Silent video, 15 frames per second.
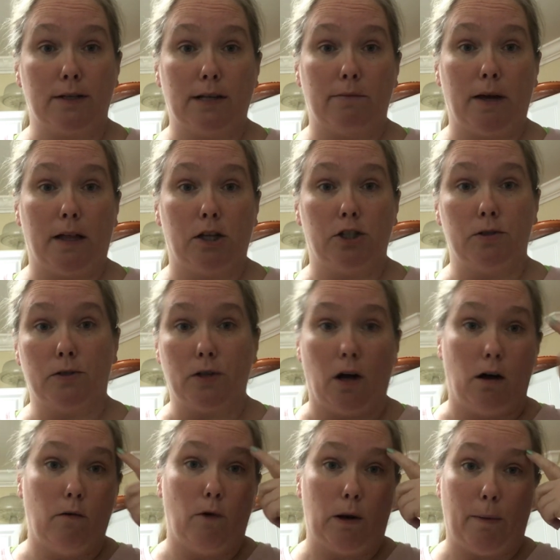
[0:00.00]
recipe that you
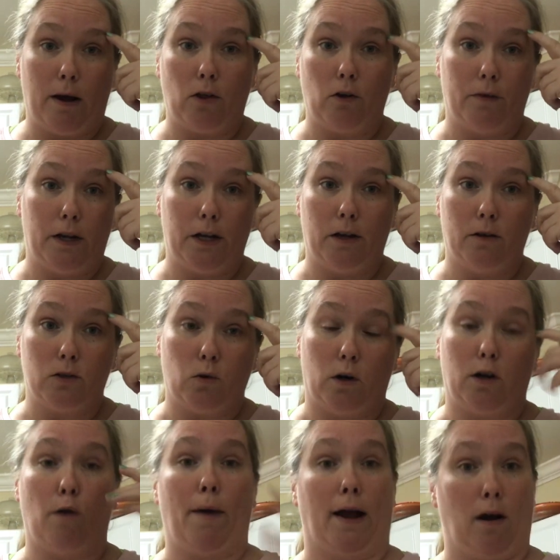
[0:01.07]
saw in one of my other videos, or
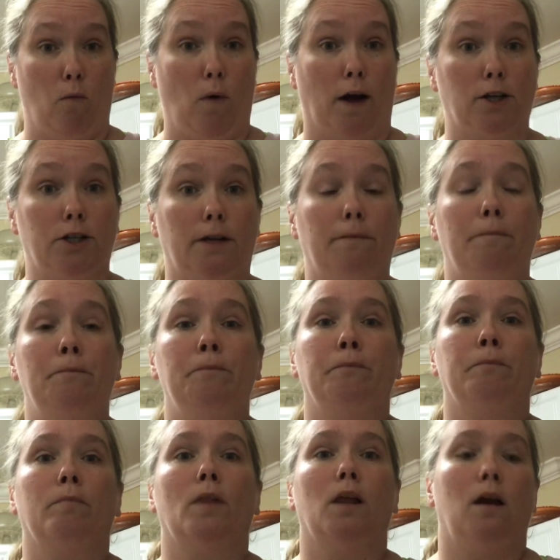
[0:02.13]
go back and watch it.
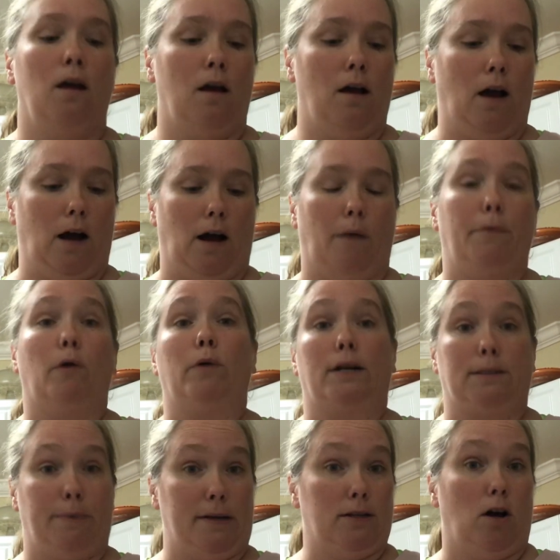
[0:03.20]
The
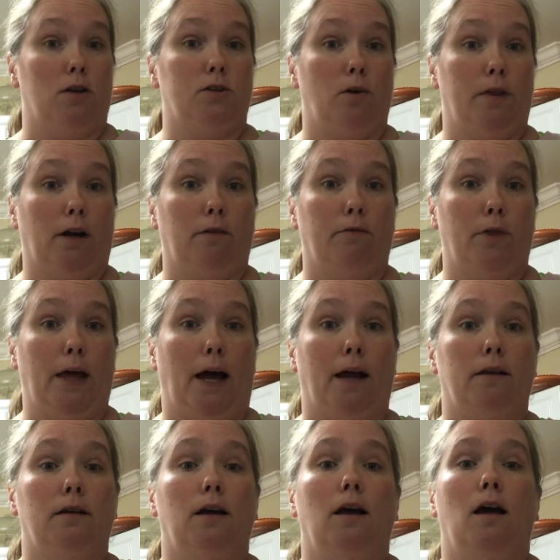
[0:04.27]
recipe is also there for
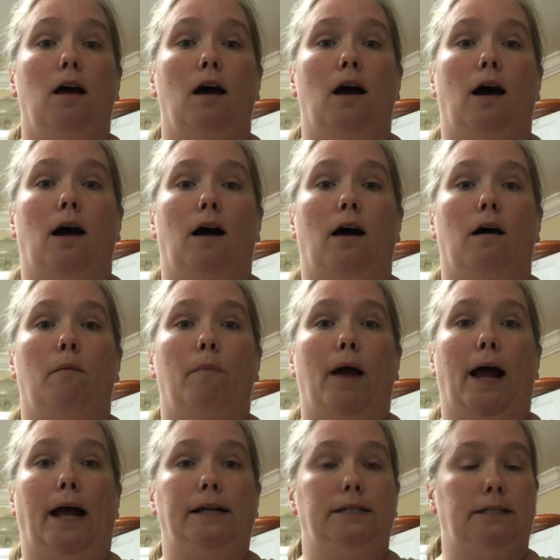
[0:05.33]
that.
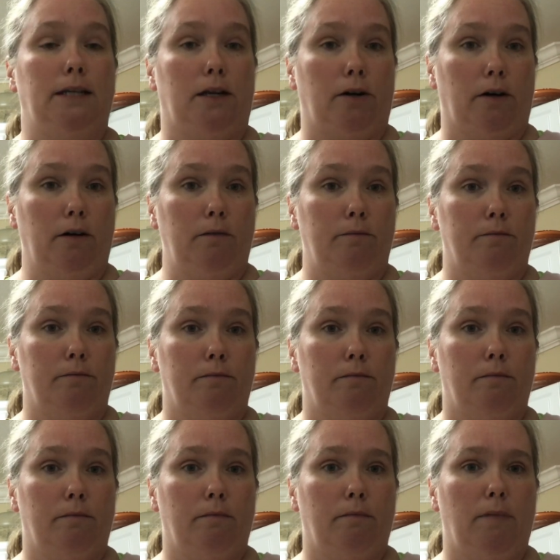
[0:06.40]
Had dinner,
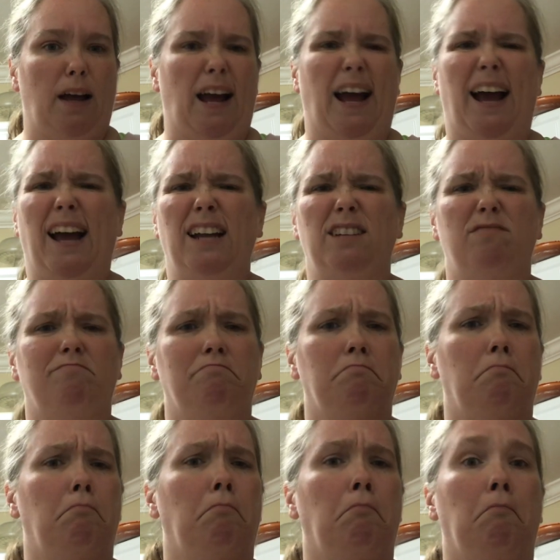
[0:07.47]
had
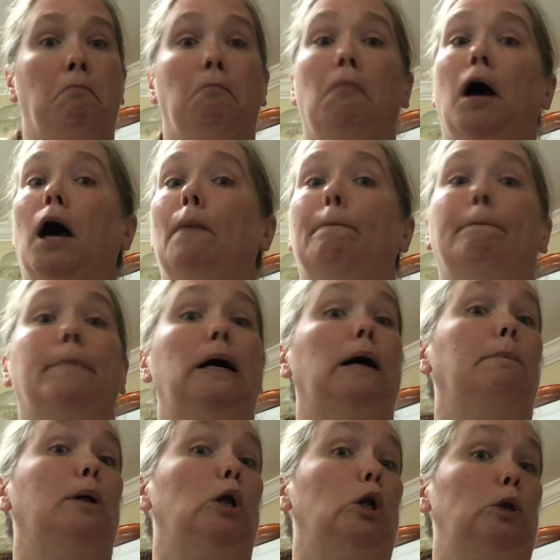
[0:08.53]
a
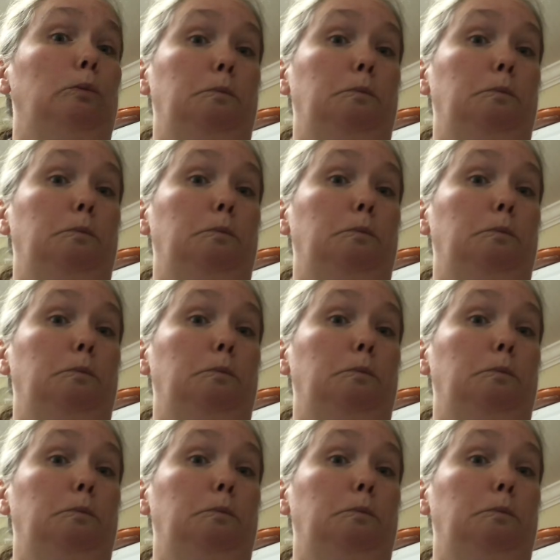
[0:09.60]
bubble.